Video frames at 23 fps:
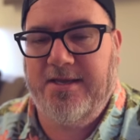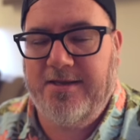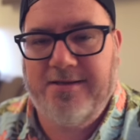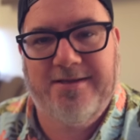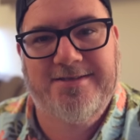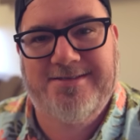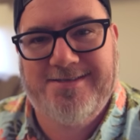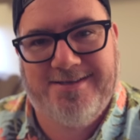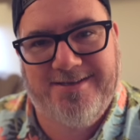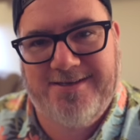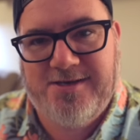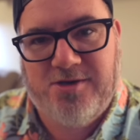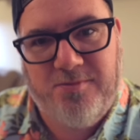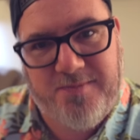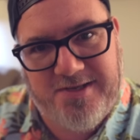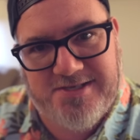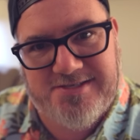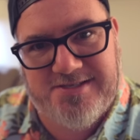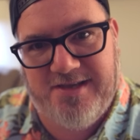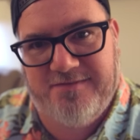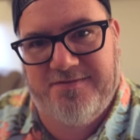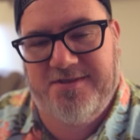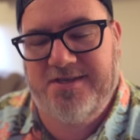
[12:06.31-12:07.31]
It could be a
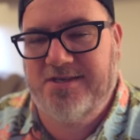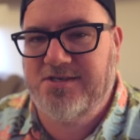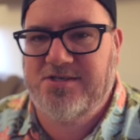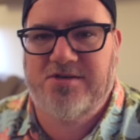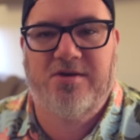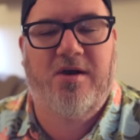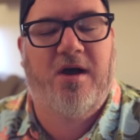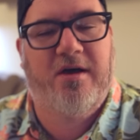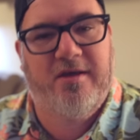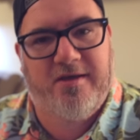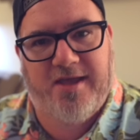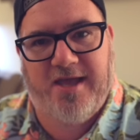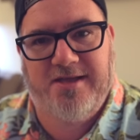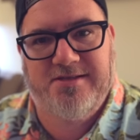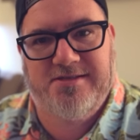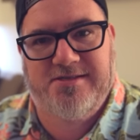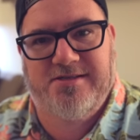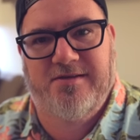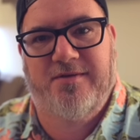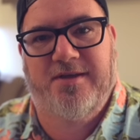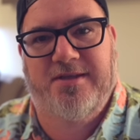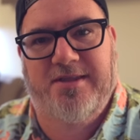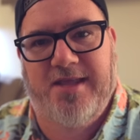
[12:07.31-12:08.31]
safety issue, all kinds of
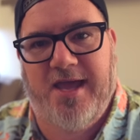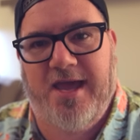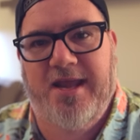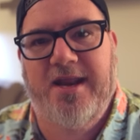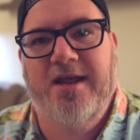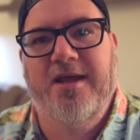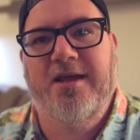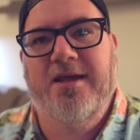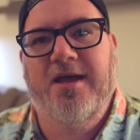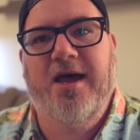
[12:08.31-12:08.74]
stuff like that.